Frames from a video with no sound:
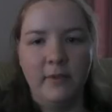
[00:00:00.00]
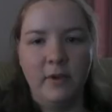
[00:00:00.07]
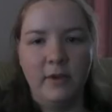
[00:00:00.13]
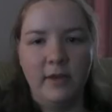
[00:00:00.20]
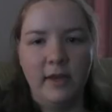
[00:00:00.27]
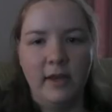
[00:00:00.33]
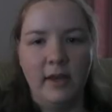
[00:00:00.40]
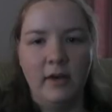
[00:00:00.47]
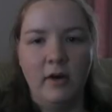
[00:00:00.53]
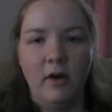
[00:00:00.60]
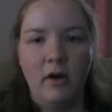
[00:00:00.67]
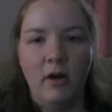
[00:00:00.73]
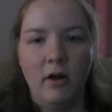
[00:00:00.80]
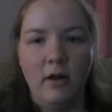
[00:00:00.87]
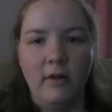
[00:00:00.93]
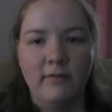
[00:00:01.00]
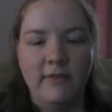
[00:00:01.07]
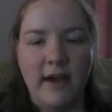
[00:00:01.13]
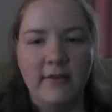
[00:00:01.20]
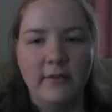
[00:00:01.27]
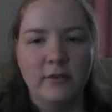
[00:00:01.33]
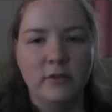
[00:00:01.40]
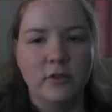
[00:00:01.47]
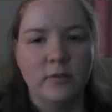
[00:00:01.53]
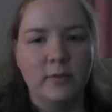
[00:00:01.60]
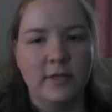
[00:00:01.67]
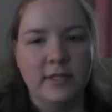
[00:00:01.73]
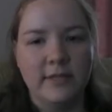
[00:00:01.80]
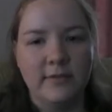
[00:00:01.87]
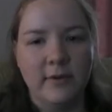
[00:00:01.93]
cooking all
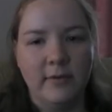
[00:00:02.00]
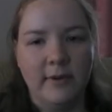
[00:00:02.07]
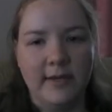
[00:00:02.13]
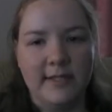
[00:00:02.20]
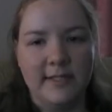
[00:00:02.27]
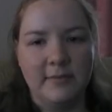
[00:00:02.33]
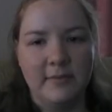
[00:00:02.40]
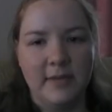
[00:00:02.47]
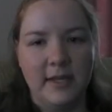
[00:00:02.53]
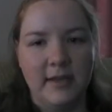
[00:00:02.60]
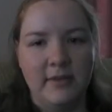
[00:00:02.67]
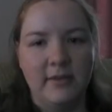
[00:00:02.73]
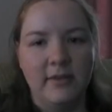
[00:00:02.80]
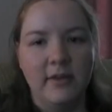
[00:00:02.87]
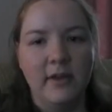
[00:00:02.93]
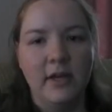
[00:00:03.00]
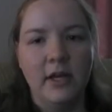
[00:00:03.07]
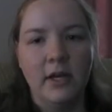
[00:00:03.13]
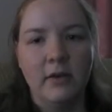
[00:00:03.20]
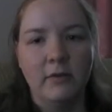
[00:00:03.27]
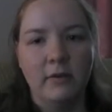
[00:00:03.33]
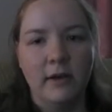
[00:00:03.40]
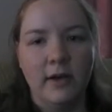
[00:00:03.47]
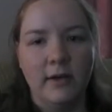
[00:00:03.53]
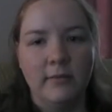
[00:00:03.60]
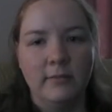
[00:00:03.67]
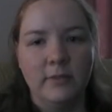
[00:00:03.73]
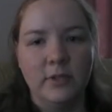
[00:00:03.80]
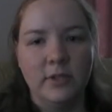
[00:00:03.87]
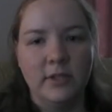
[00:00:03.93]
524 recipes
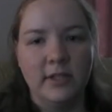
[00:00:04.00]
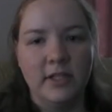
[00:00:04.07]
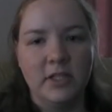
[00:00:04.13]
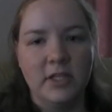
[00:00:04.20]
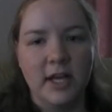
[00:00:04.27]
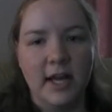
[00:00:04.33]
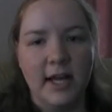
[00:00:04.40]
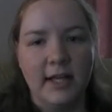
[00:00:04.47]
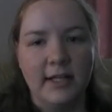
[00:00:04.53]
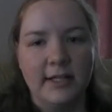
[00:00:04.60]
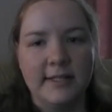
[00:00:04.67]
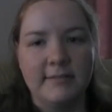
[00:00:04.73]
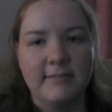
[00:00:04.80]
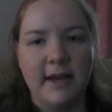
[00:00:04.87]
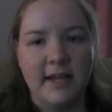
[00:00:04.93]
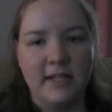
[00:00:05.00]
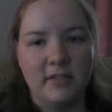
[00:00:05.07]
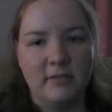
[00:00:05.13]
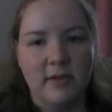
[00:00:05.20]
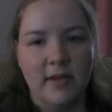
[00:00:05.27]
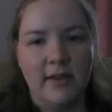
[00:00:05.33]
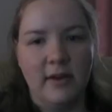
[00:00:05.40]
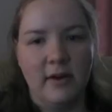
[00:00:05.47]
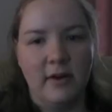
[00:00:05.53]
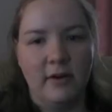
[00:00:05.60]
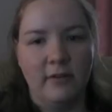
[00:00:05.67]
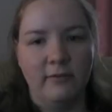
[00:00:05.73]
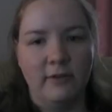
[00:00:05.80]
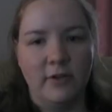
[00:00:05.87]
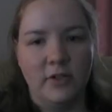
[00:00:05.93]
from Julia Child's Mastering the
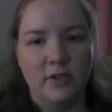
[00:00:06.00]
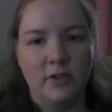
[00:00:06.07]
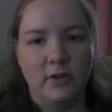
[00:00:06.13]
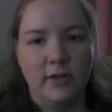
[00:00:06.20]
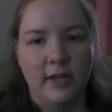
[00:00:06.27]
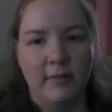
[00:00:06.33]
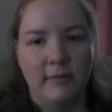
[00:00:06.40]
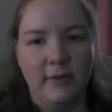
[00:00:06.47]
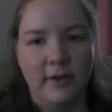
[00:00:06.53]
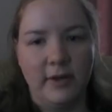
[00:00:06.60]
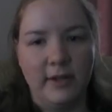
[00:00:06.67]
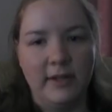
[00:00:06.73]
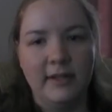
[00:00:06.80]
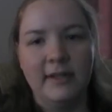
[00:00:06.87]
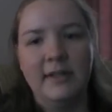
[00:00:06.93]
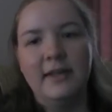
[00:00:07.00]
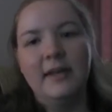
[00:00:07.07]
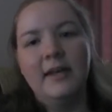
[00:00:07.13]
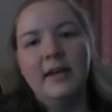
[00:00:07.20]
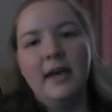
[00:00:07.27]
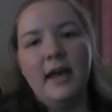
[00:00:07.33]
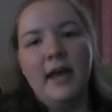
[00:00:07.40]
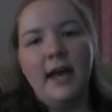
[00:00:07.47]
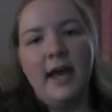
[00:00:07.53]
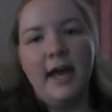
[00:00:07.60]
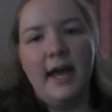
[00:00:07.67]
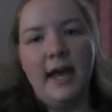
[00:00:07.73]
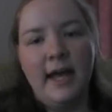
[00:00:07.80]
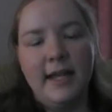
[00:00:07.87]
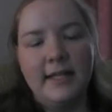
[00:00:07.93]
Art of French Cooking book.
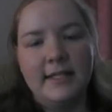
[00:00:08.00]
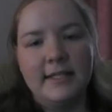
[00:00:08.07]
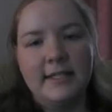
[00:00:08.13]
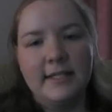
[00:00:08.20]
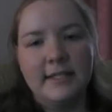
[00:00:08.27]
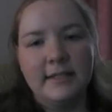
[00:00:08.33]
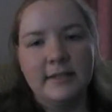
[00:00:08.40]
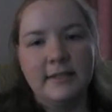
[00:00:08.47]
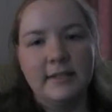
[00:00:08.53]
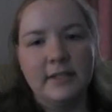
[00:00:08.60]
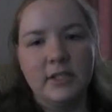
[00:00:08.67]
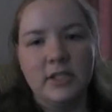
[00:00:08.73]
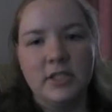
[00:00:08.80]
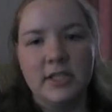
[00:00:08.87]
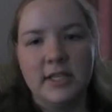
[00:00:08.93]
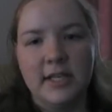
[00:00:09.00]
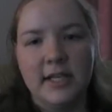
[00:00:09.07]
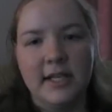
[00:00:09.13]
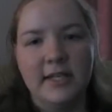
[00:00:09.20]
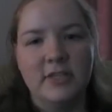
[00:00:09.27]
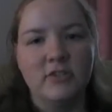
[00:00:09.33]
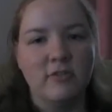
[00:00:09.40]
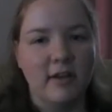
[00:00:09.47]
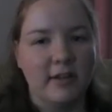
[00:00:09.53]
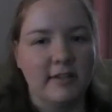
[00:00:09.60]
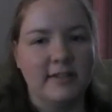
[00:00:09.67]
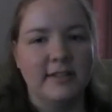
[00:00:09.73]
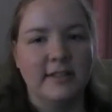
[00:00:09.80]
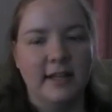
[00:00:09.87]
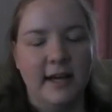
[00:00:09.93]
And she
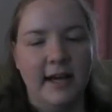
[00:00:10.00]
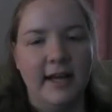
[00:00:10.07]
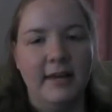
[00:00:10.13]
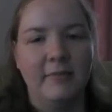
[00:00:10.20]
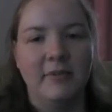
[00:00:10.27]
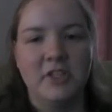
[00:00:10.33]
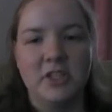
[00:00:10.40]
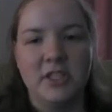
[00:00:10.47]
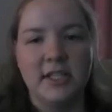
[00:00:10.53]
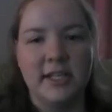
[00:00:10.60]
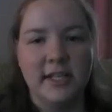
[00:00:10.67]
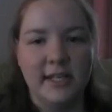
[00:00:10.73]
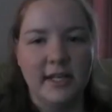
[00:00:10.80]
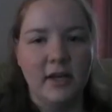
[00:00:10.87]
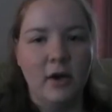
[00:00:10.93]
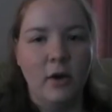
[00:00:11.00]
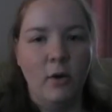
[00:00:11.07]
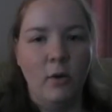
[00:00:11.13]
struggles a lot and when she